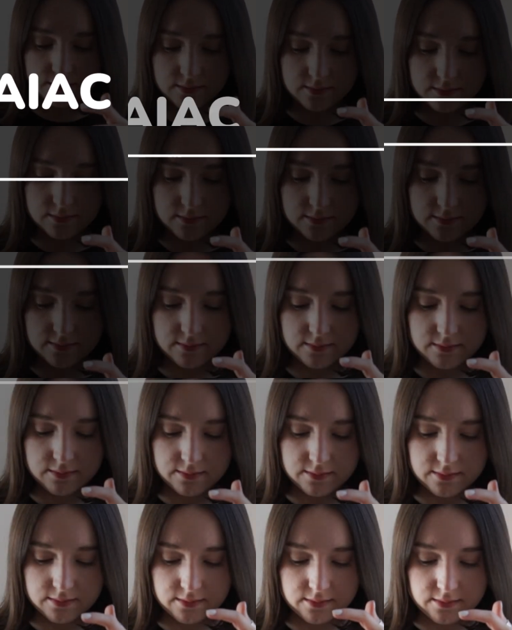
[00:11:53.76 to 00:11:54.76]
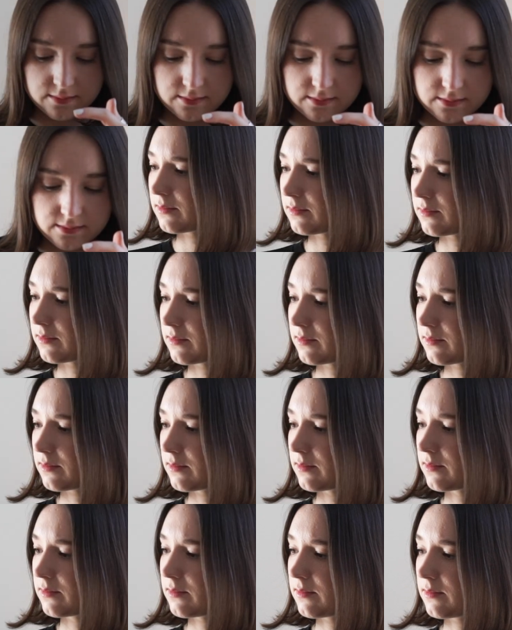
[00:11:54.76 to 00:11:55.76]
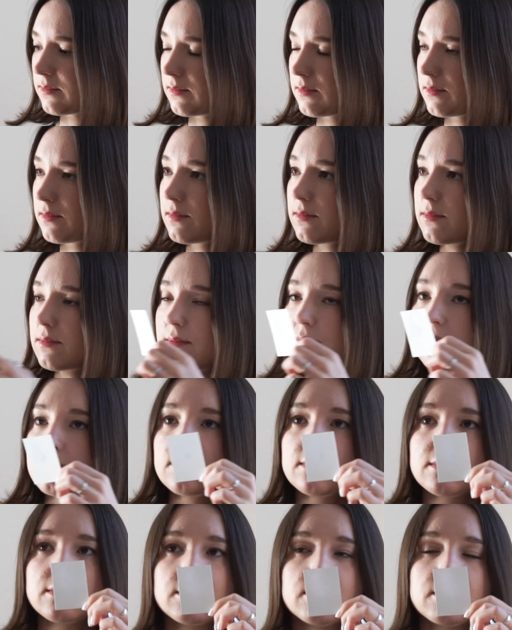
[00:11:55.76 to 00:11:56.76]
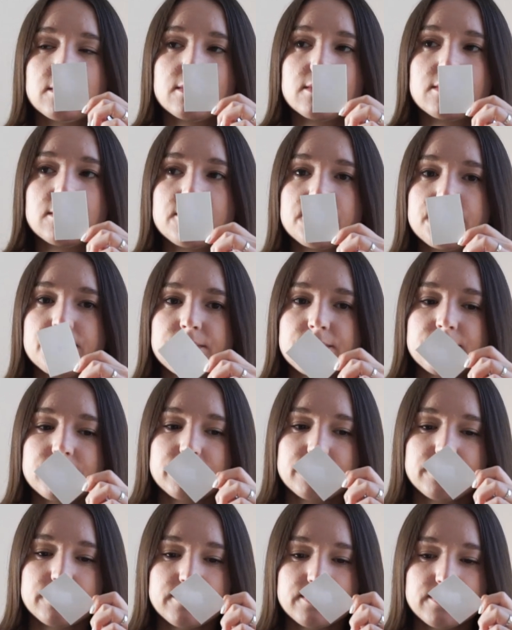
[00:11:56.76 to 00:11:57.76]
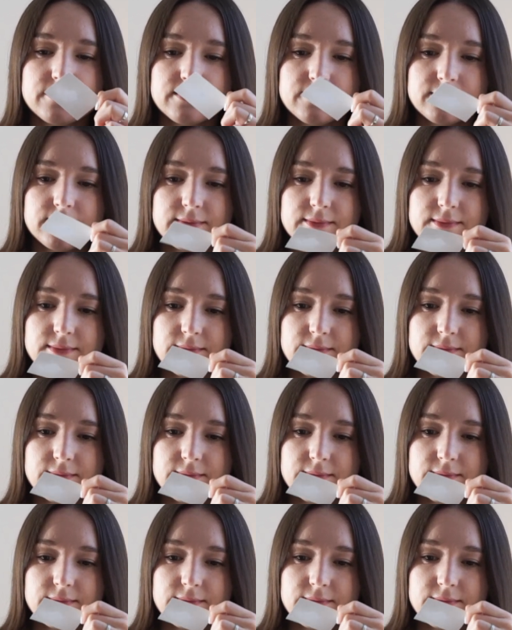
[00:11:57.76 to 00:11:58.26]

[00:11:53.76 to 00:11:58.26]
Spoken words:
Nothing is said.